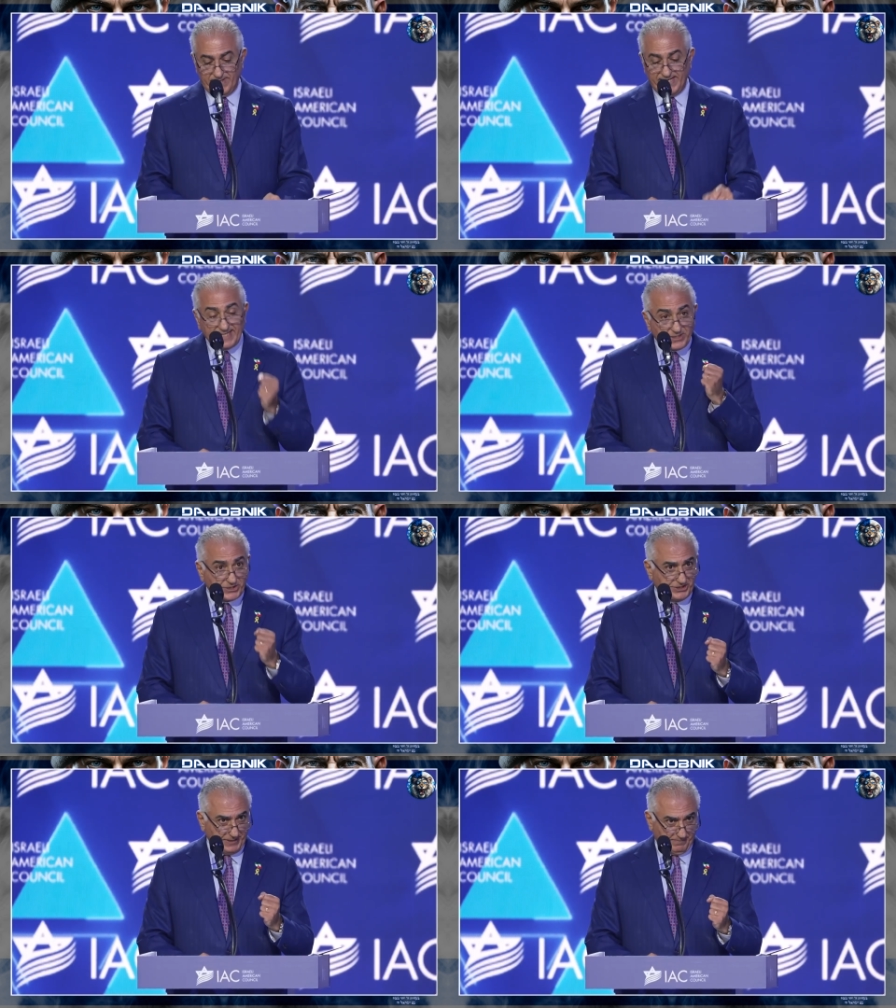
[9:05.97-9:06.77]

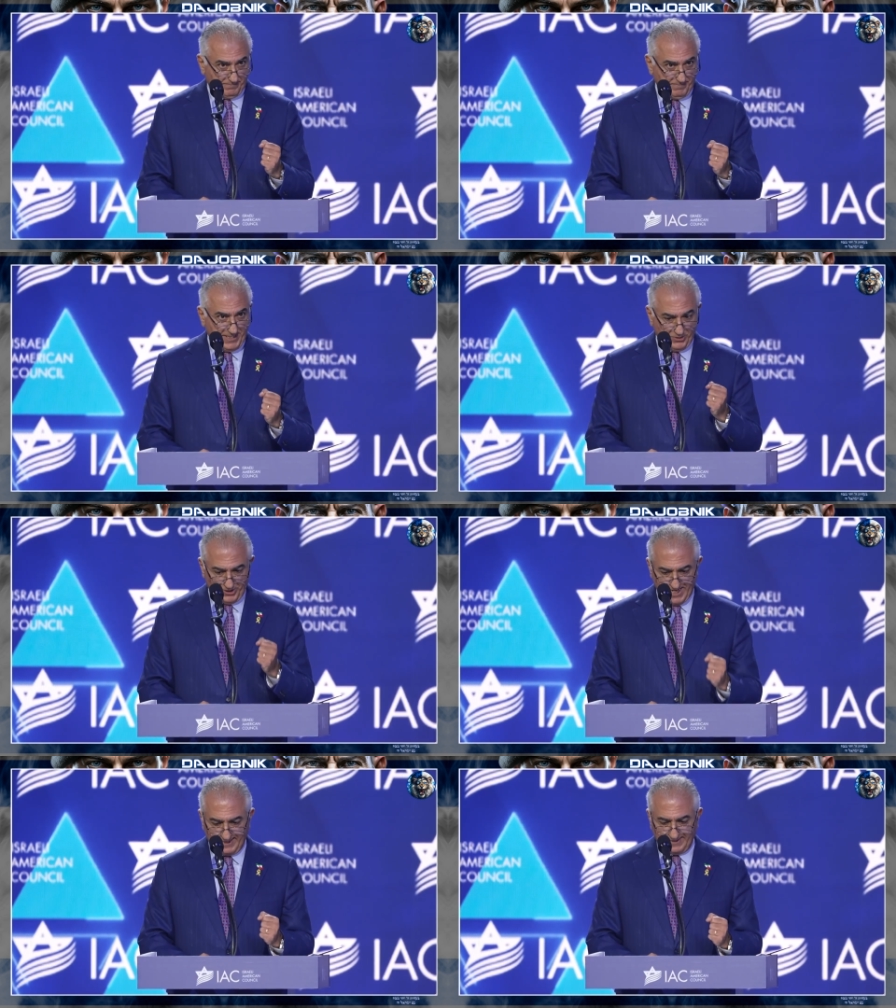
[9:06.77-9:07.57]
leadership in the
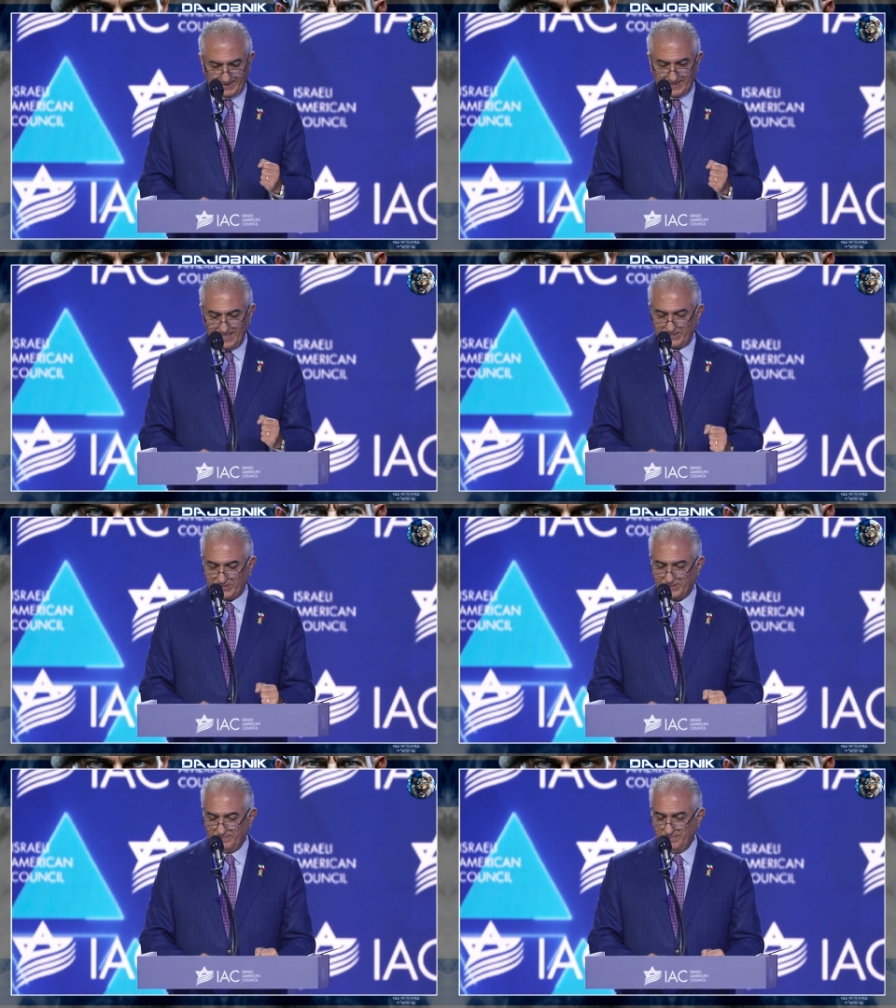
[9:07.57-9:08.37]
United
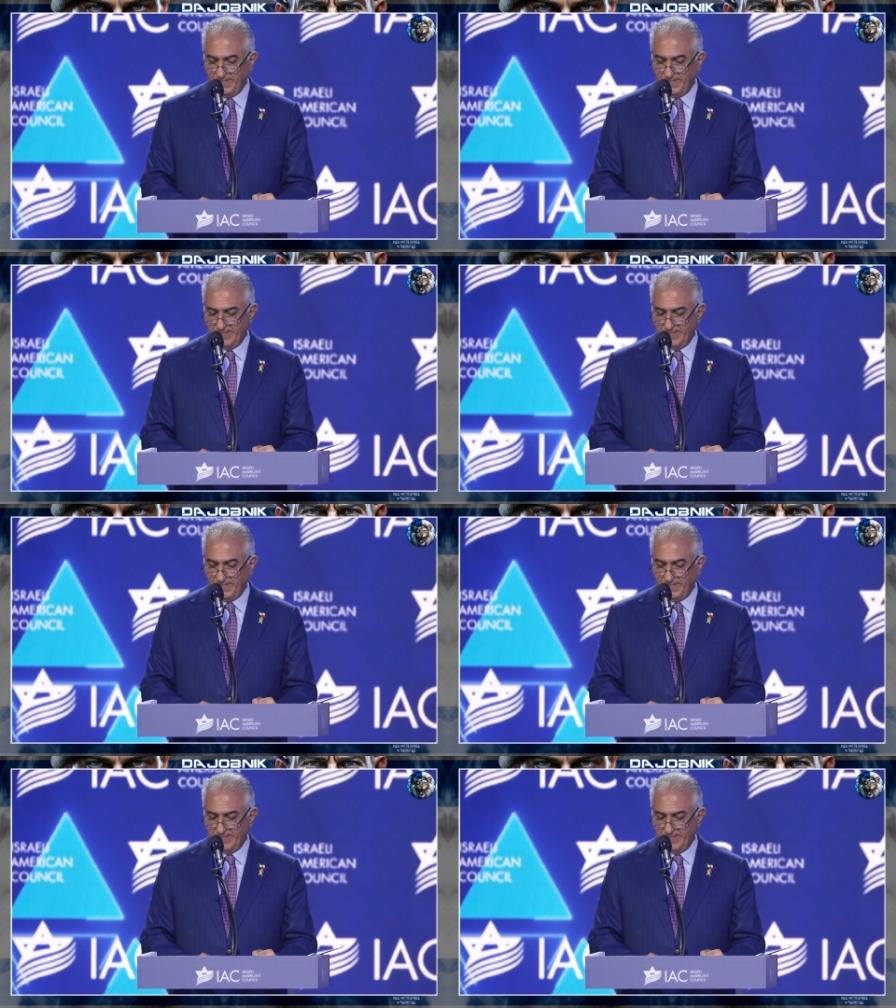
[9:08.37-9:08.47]
States,